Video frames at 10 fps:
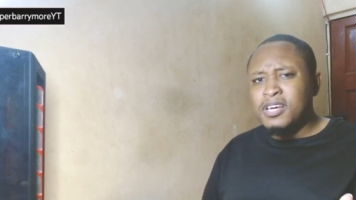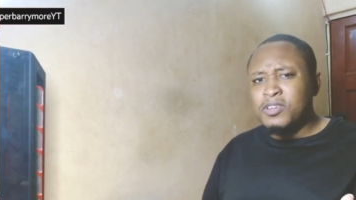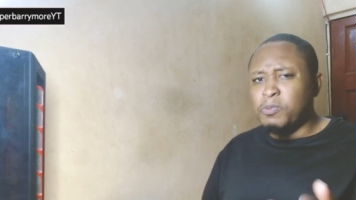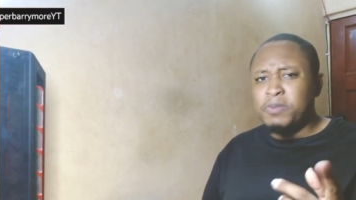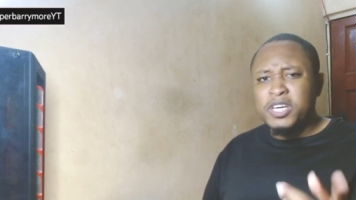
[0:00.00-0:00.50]

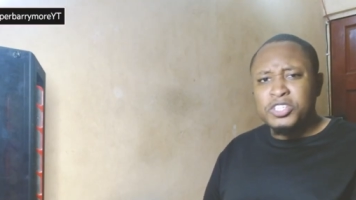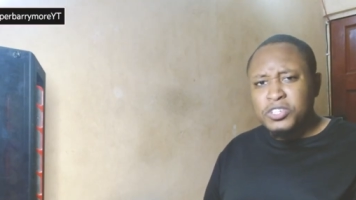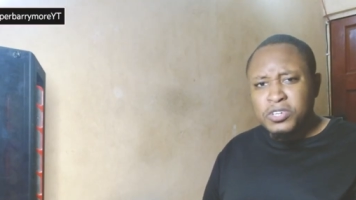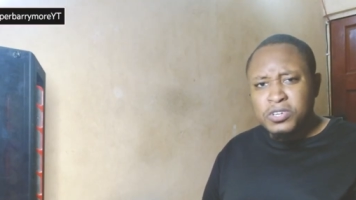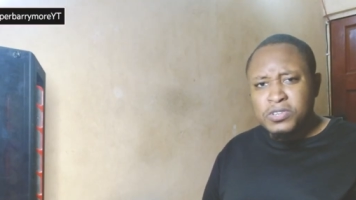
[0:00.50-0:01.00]
No
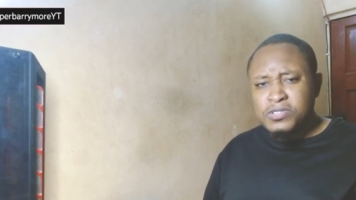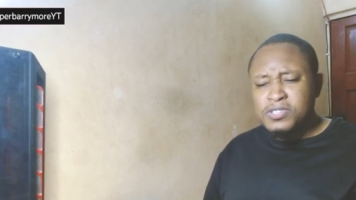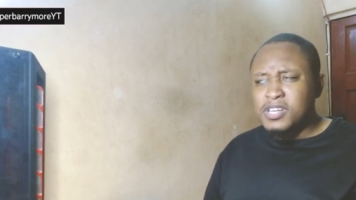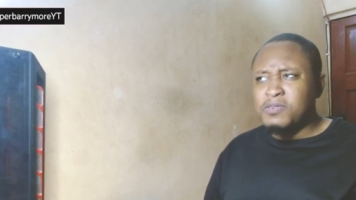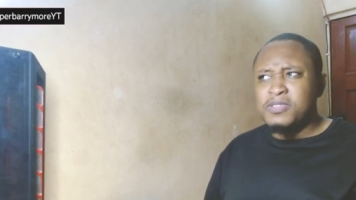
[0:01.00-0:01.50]

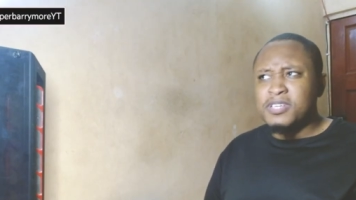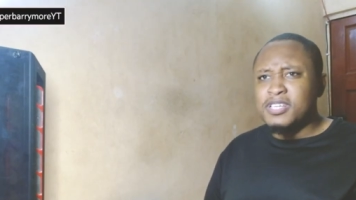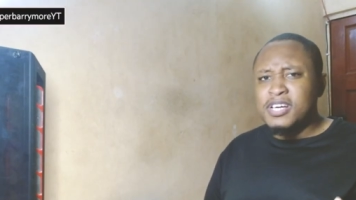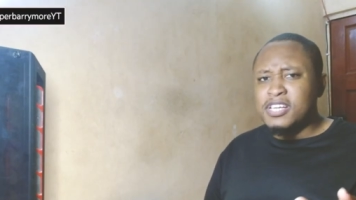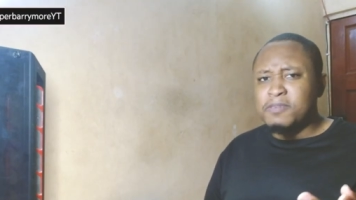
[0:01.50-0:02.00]
pictures, I don't think
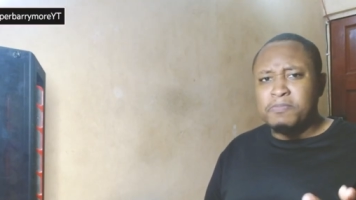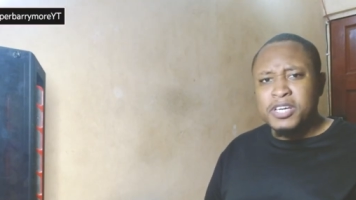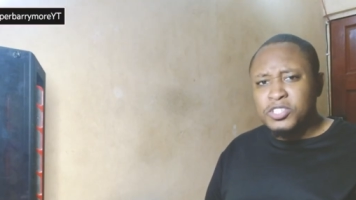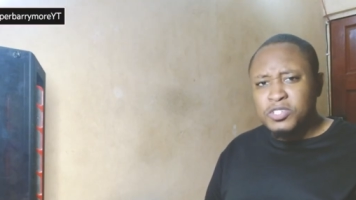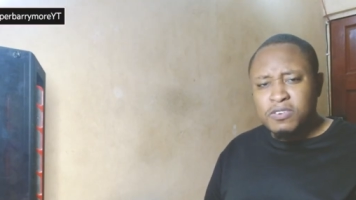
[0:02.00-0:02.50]
they had a
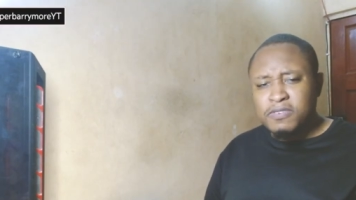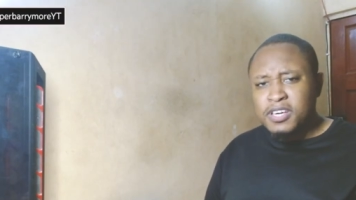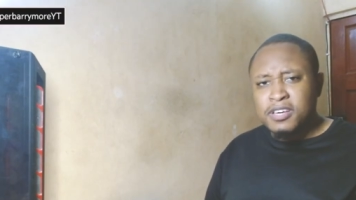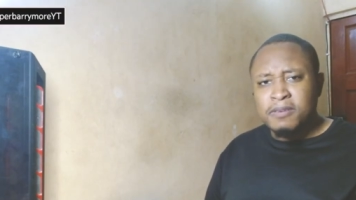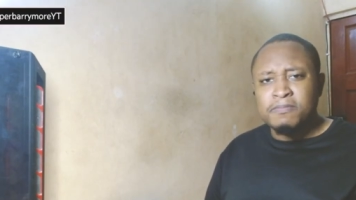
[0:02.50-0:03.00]
picture of
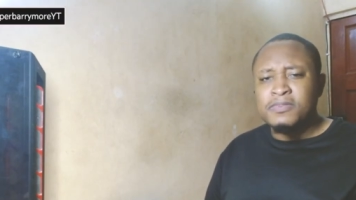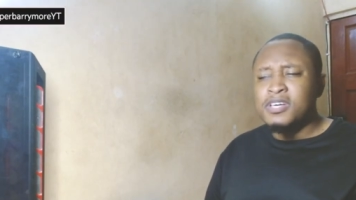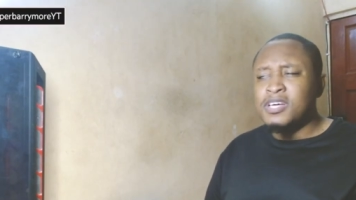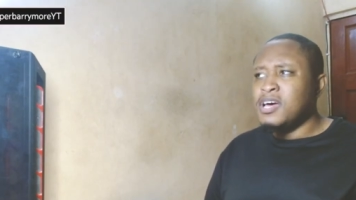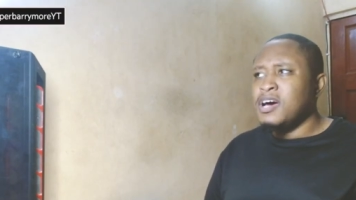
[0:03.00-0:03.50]
him.
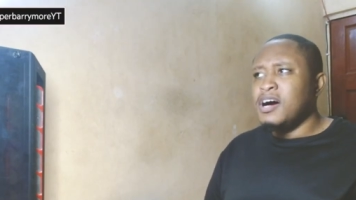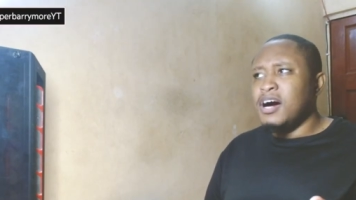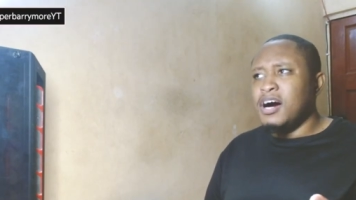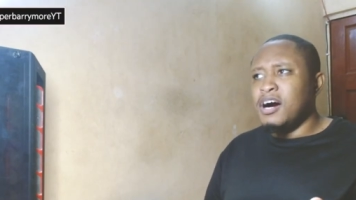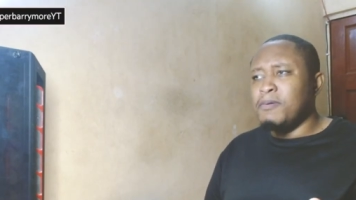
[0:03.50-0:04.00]

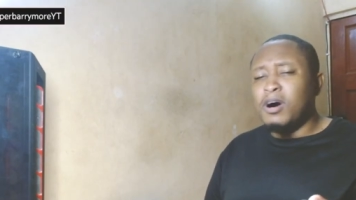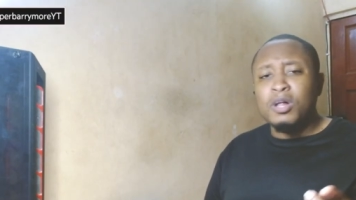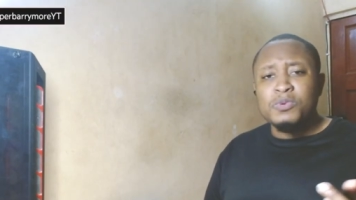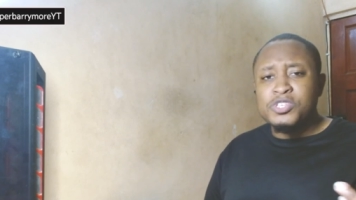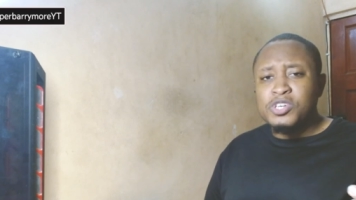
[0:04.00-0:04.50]

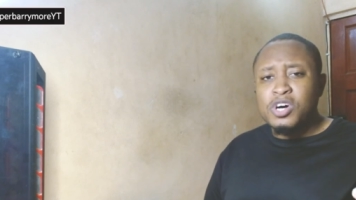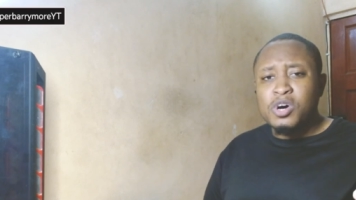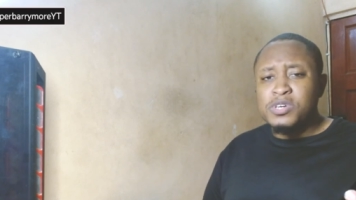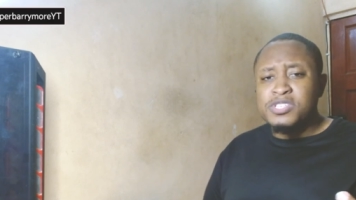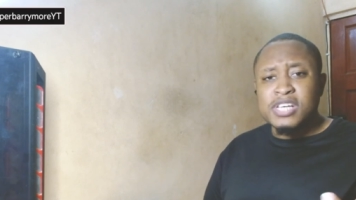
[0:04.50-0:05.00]
All we saw
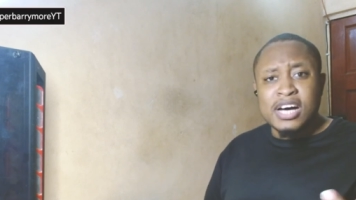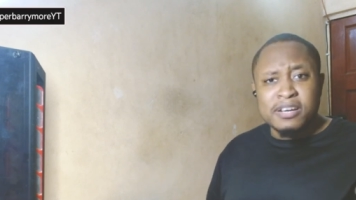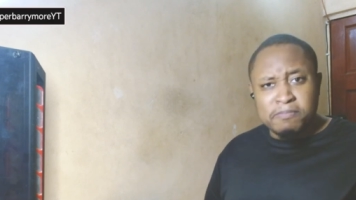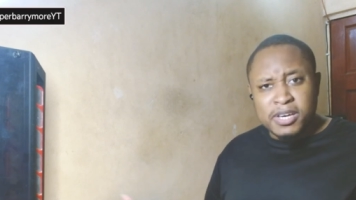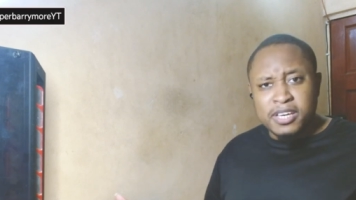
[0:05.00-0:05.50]
was
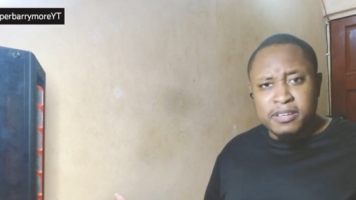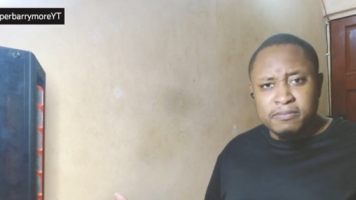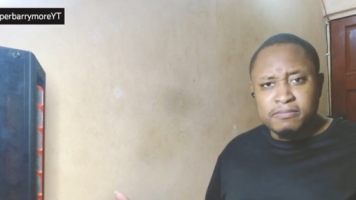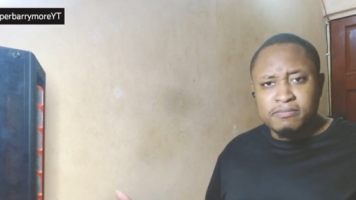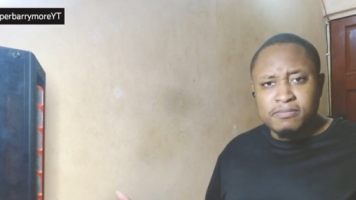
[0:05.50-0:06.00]
Aunt May.
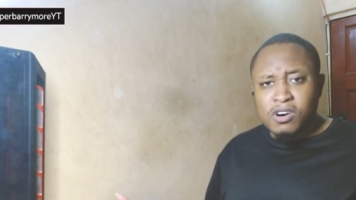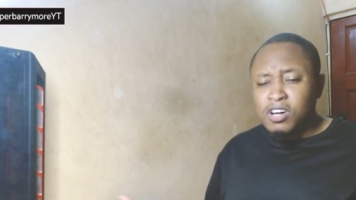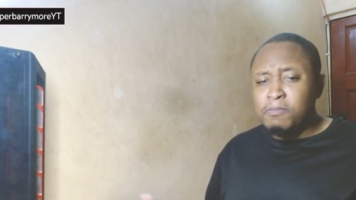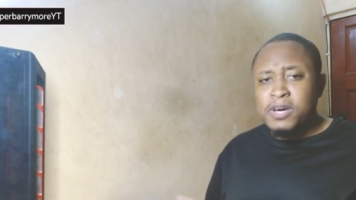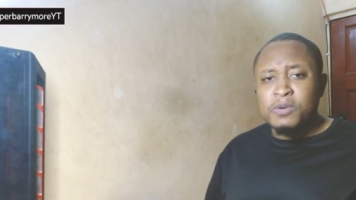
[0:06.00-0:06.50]

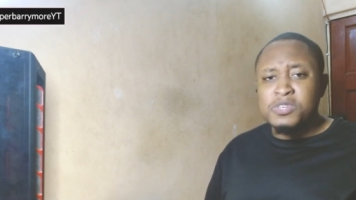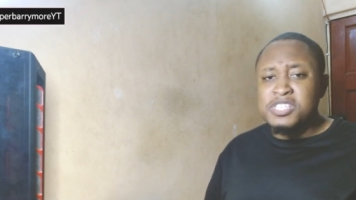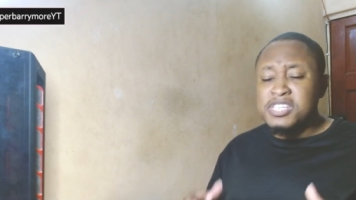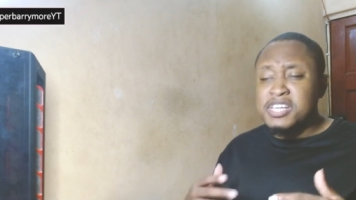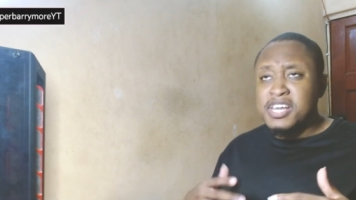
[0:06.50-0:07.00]
Uncle Ben
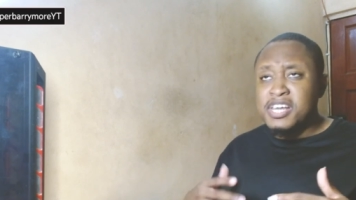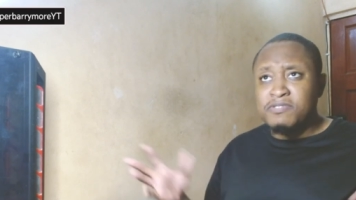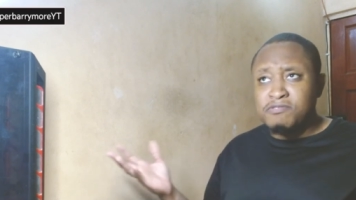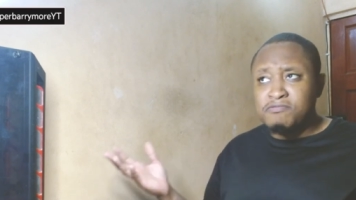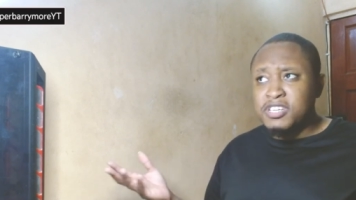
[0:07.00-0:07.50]
was
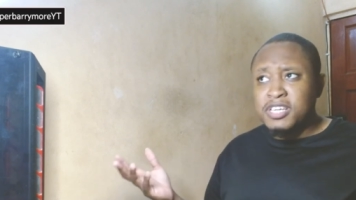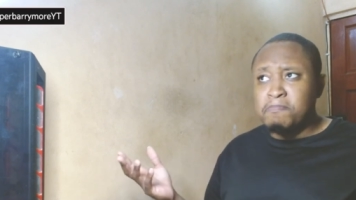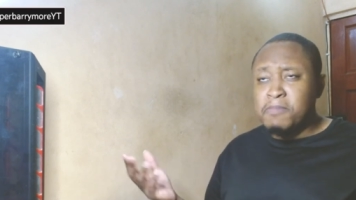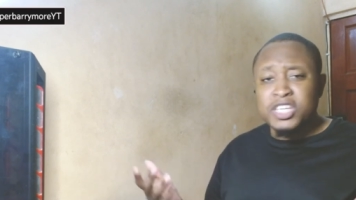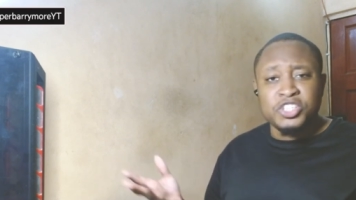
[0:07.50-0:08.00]
never really
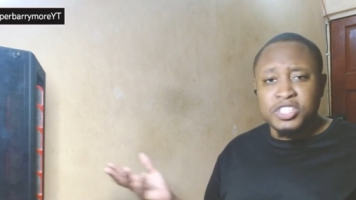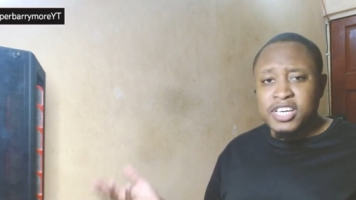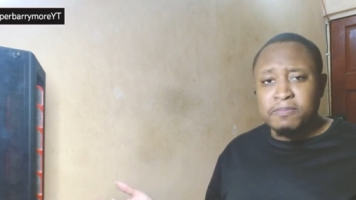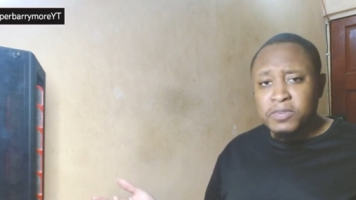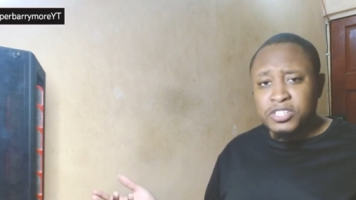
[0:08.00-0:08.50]
mentioned
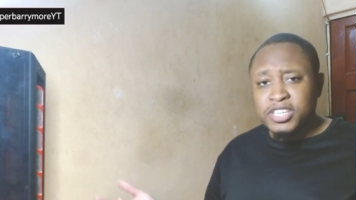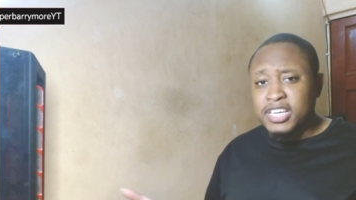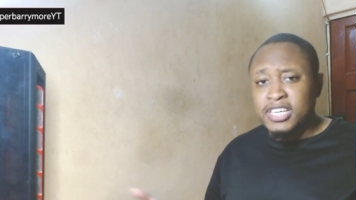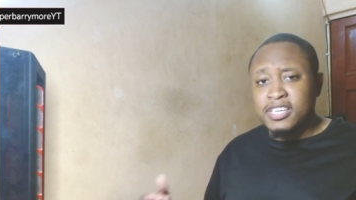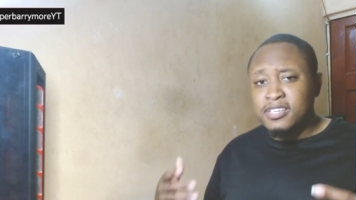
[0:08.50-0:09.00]
that much.
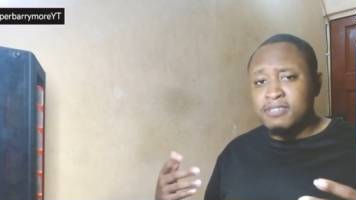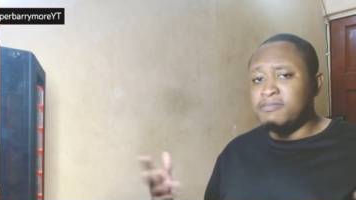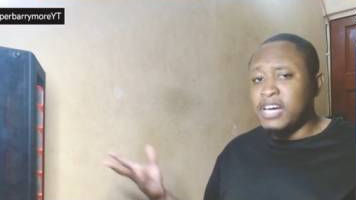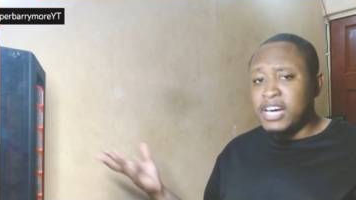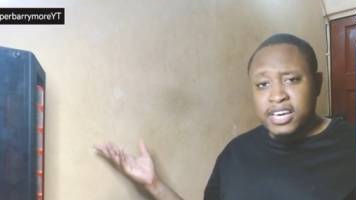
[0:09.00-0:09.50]
Like, he
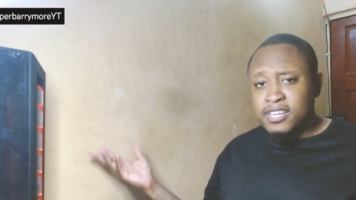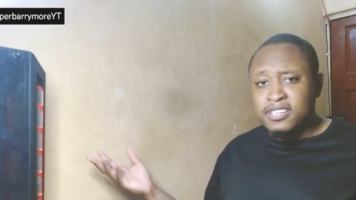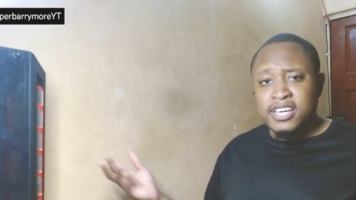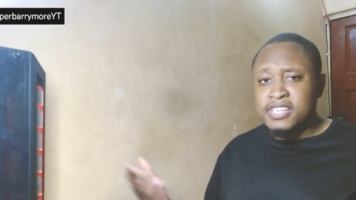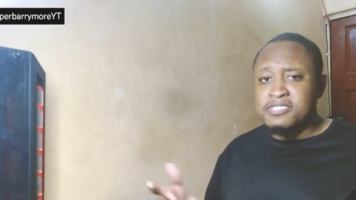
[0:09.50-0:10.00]
died
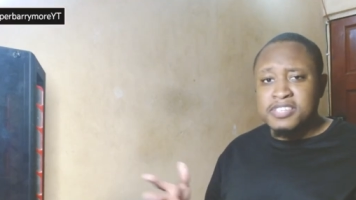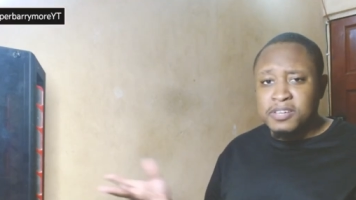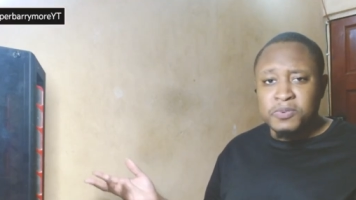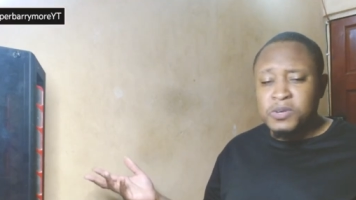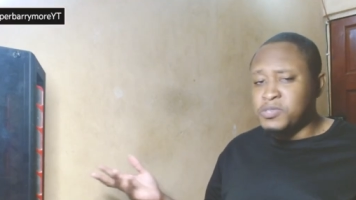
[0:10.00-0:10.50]
and that's it.
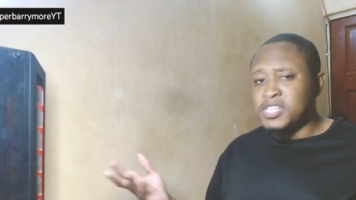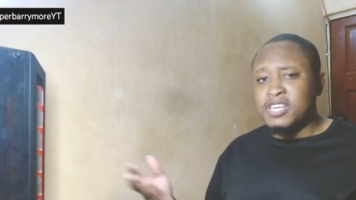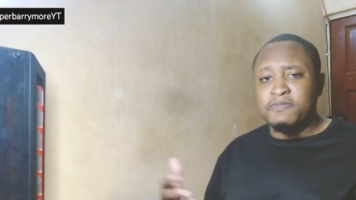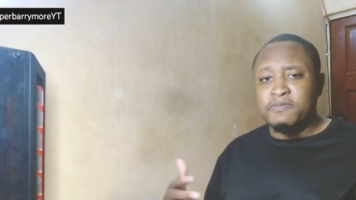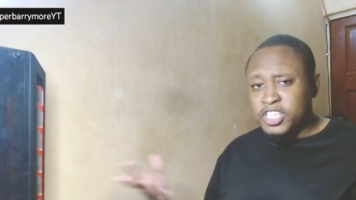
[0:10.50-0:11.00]
We don't see
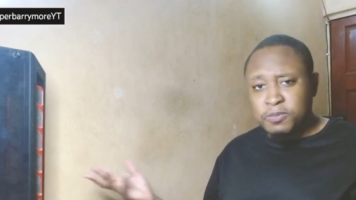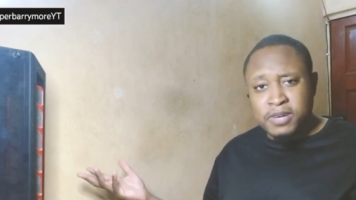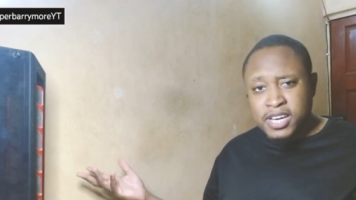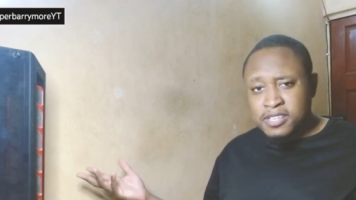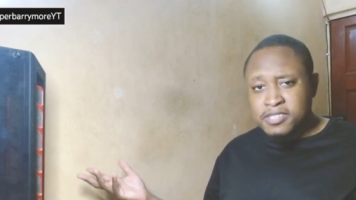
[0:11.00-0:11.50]
any
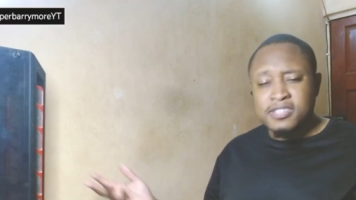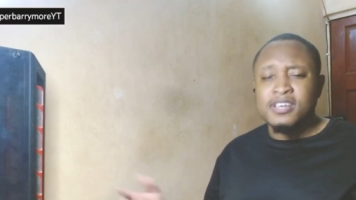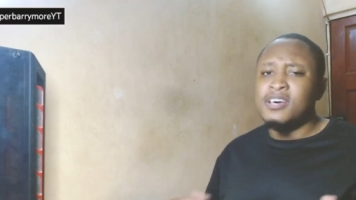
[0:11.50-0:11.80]
flashbacks.